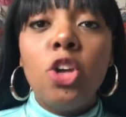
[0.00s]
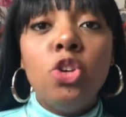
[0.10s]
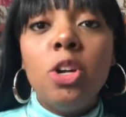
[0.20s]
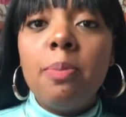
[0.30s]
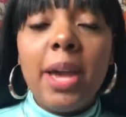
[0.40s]

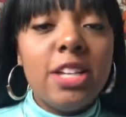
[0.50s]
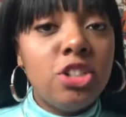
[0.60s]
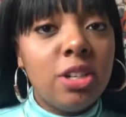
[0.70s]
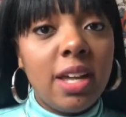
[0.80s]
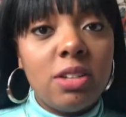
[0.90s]
you can paint
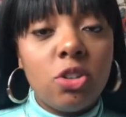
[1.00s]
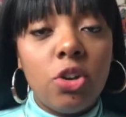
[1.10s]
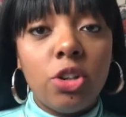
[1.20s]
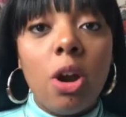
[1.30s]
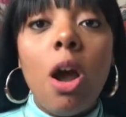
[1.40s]
your nails
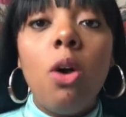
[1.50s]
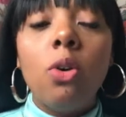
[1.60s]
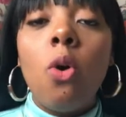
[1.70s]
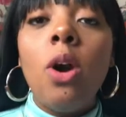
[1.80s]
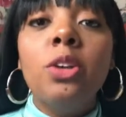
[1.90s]
on your own,
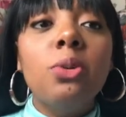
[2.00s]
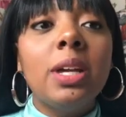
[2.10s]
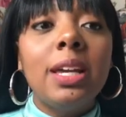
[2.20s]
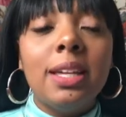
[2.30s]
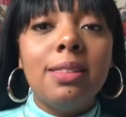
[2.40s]
or you
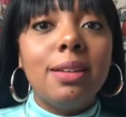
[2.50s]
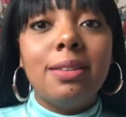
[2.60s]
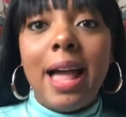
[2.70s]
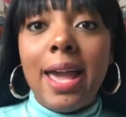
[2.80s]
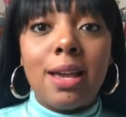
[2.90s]
can get the
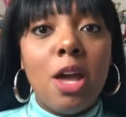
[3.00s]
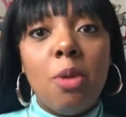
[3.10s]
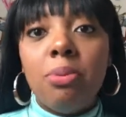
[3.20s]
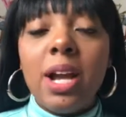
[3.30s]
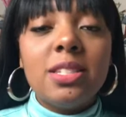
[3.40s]
like
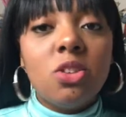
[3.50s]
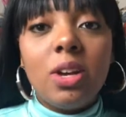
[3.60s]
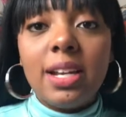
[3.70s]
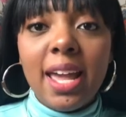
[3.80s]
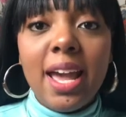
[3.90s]

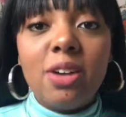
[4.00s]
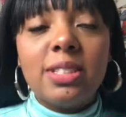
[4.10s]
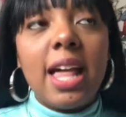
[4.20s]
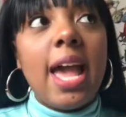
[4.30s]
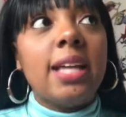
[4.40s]
press-on
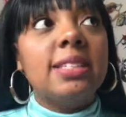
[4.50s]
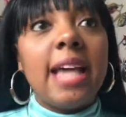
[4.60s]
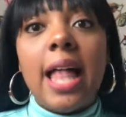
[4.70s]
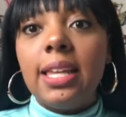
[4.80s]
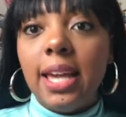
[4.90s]
nails like
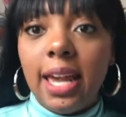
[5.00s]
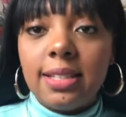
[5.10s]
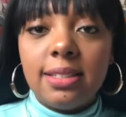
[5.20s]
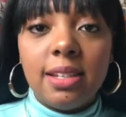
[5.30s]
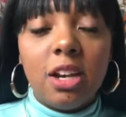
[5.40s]
Sally
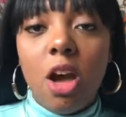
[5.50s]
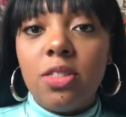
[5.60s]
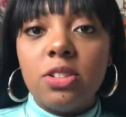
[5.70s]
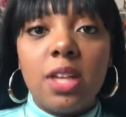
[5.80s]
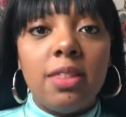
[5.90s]
Hansen and all
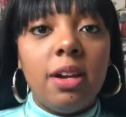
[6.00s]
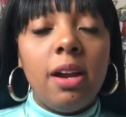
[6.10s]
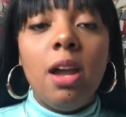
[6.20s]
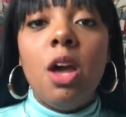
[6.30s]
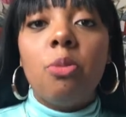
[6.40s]
those
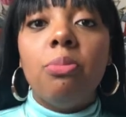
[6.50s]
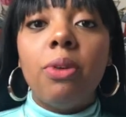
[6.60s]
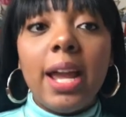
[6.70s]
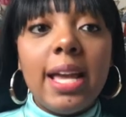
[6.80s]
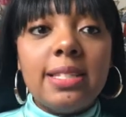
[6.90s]
other
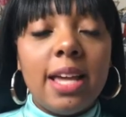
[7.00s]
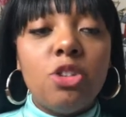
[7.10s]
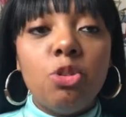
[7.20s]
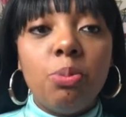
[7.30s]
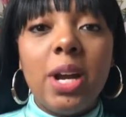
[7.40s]
brands that
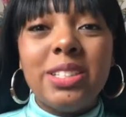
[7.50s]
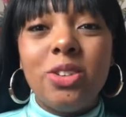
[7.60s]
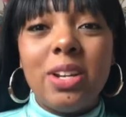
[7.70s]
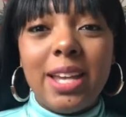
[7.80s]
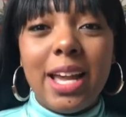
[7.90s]
do
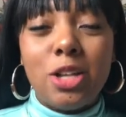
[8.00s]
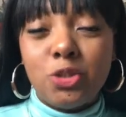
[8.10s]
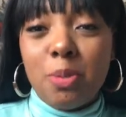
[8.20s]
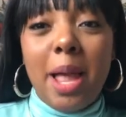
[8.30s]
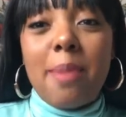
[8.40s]
press-on
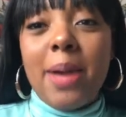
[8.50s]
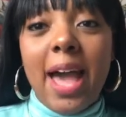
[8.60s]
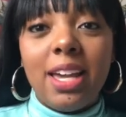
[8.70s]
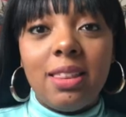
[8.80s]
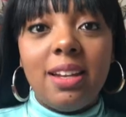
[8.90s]
nails from like
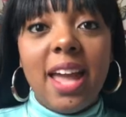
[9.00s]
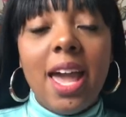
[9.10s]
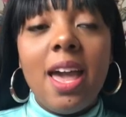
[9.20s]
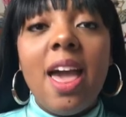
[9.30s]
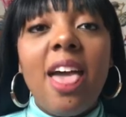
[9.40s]
back in the
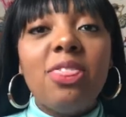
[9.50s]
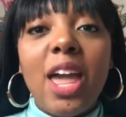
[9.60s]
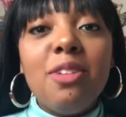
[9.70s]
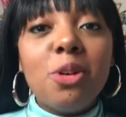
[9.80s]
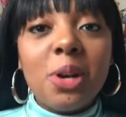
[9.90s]
day.
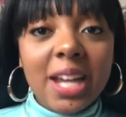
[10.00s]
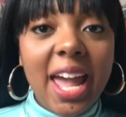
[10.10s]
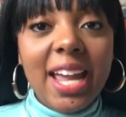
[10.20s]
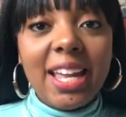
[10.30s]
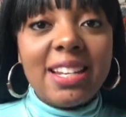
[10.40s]
They
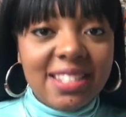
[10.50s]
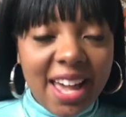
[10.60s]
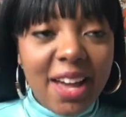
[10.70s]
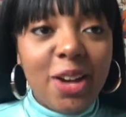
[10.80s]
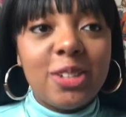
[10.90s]
created
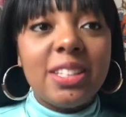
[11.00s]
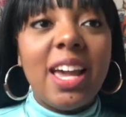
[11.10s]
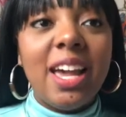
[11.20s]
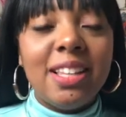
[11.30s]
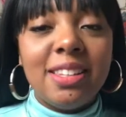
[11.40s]
nails
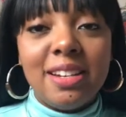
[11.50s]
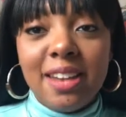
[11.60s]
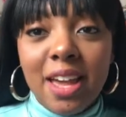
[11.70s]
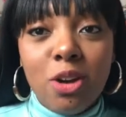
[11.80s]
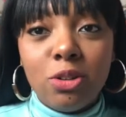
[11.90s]
and the
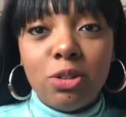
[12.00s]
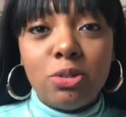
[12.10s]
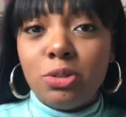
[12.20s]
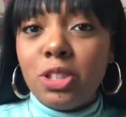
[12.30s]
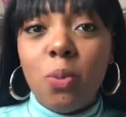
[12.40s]
nail
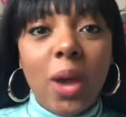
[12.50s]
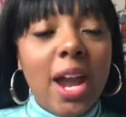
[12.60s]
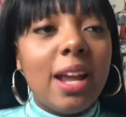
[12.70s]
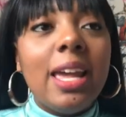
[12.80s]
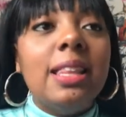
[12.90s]
glue to
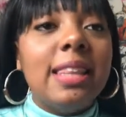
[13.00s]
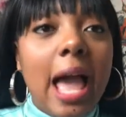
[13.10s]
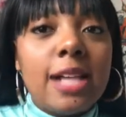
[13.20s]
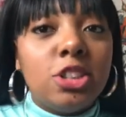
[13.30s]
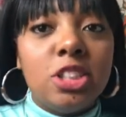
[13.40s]
where it
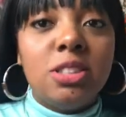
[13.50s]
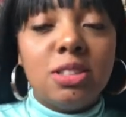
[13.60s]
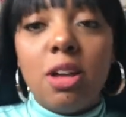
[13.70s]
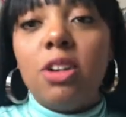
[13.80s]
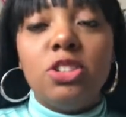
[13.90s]
lasts just
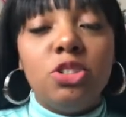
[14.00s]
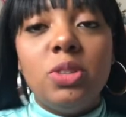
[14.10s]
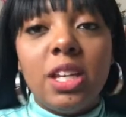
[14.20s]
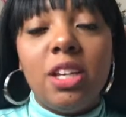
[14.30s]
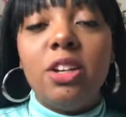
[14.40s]
as long as you
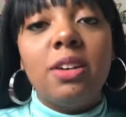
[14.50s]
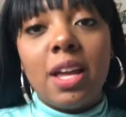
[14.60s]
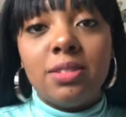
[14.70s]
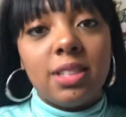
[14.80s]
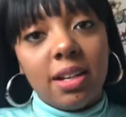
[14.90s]
getting your
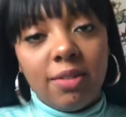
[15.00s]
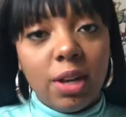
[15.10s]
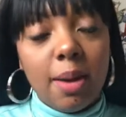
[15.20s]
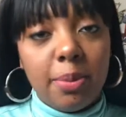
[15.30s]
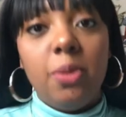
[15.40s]
nails done every
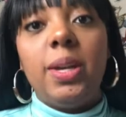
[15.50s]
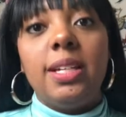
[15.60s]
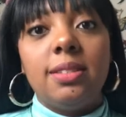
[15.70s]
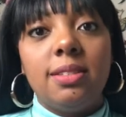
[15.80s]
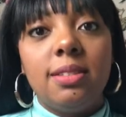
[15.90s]
couple of
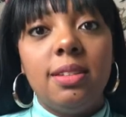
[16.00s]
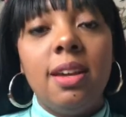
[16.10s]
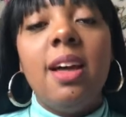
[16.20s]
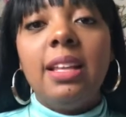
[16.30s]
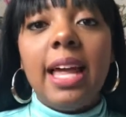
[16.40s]
weeks.
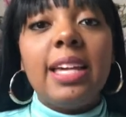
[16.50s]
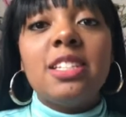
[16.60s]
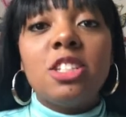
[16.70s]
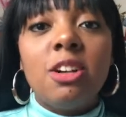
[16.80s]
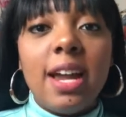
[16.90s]
Like,
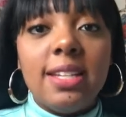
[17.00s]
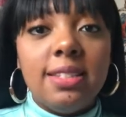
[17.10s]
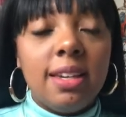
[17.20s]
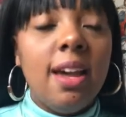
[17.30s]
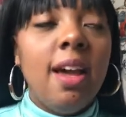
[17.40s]
it's
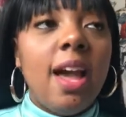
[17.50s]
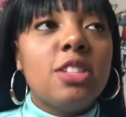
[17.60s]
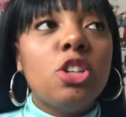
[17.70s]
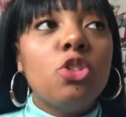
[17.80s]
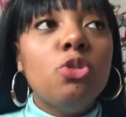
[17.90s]
crazy.
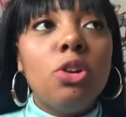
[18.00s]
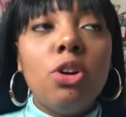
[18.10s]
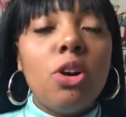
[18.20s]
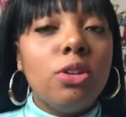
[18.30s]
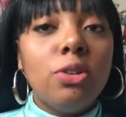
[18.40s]
And so you can
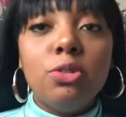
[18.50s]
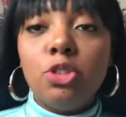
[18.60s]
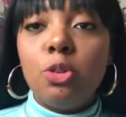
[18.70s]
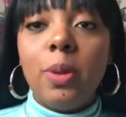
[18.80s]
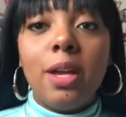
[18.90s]
go on
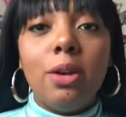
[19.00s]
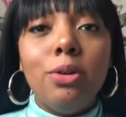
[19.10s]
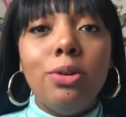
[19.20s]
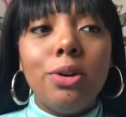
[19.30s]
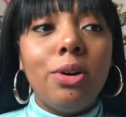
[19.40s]
YouTube and
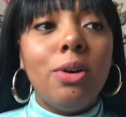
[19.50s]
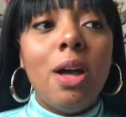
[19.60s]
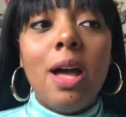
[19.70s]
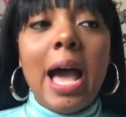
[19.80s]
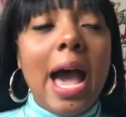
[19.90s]
Google
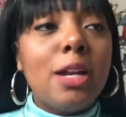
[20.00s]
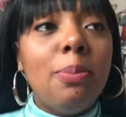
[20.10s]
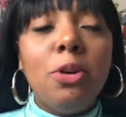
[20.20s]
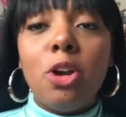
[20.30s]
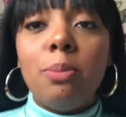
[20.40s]
how to
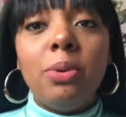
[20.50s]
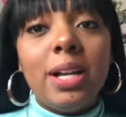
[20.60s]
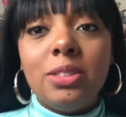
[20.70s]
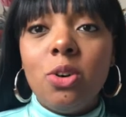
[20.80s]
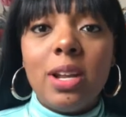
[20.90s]
put on
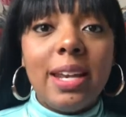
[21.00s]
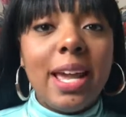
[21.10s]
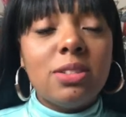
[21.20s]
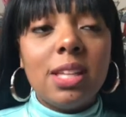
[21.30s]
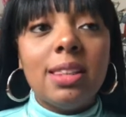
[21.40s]
press-on
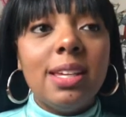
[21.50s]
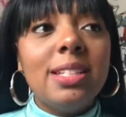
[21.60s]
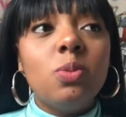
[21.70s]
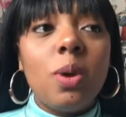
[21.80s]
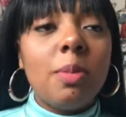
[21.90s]
nails, and
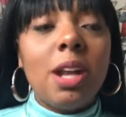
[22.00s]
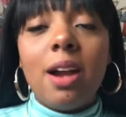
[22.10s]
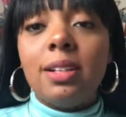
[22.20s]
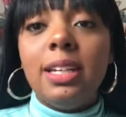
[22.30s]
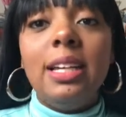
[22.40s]
these women
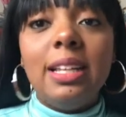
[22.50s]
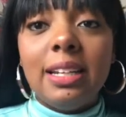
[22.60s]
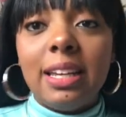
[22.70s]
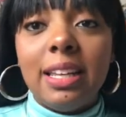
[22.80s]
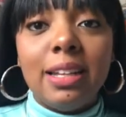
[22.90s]
are
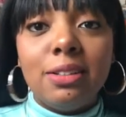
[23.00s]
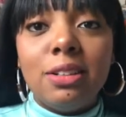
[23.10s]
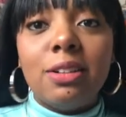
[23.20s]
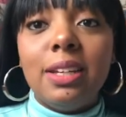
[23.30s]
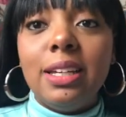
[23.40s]
killing it in their
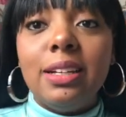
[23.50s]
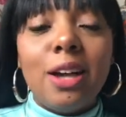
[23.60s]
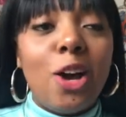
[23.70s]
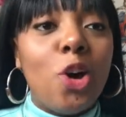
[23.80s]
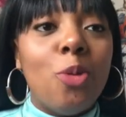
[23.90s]
little
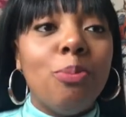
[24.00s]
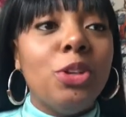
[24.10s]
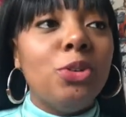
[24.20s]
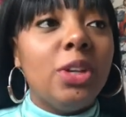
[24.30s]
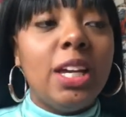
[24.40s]
in-home
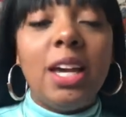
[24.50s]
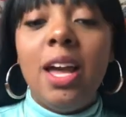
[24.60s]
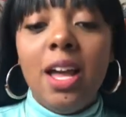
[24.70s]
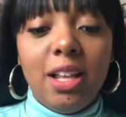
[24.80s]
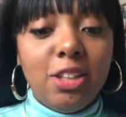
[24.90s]
beauty
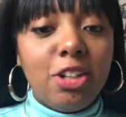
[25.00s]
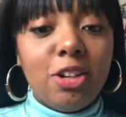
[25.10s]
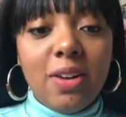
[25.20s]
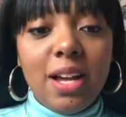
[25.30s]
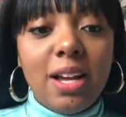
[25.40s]

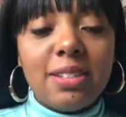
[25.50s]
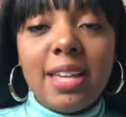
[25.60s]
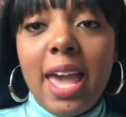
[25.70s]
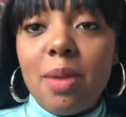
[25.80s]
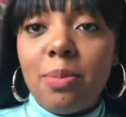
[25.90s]
little uh,
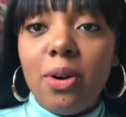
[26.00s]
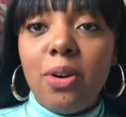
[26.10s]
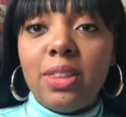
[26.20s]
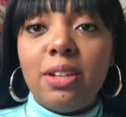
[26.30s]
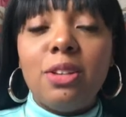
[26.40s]
table
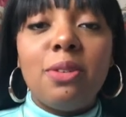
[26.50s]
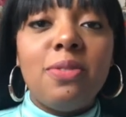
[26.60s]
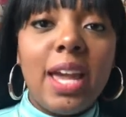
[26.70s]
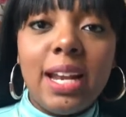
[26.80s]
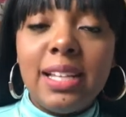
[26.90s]
and their little
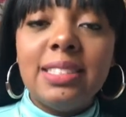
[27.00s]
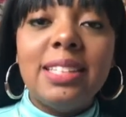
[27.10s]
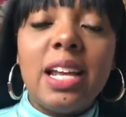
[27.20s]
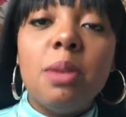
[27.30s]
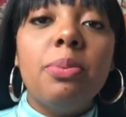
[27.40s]
vanity
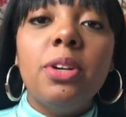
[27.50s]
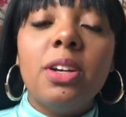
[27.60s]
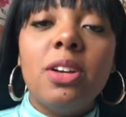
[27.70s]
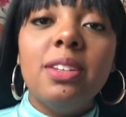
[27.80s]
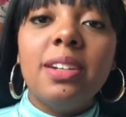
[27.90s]
setup, putting
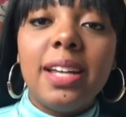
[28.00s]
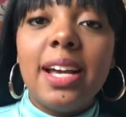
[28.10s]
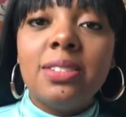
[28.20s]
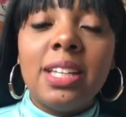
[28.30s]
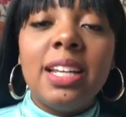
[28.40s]
on their
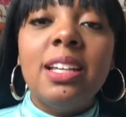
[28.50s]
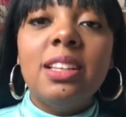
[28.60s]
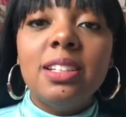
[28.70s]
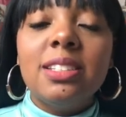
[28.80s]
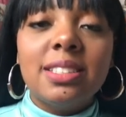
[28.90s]
nails, and it
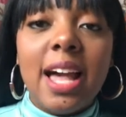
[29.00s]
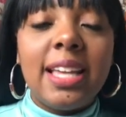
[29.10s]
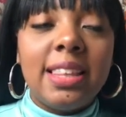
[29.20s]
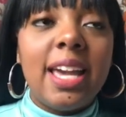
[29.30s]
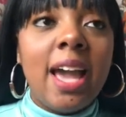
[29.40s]
looks
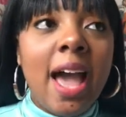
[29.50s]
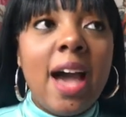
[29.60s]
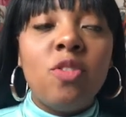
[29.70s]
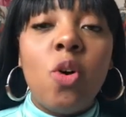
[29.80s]
like they have